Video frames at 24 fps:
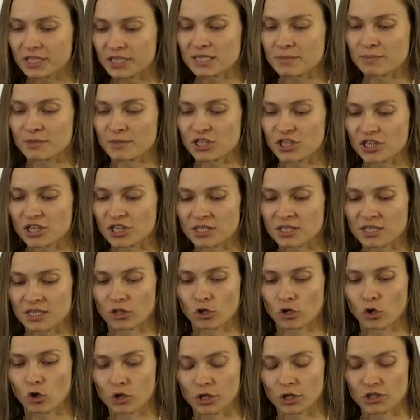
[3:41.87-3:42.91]
machines, and
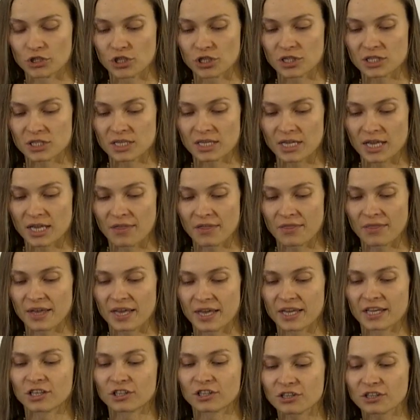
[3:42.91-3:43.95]
knowledges in the
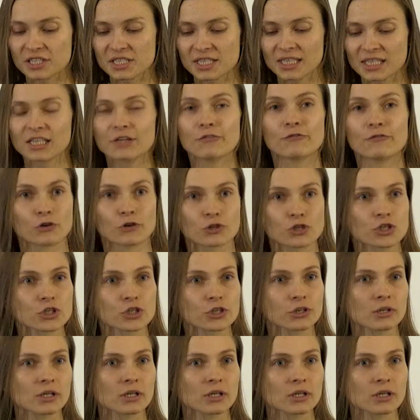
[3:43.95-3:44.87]
increasingly virtual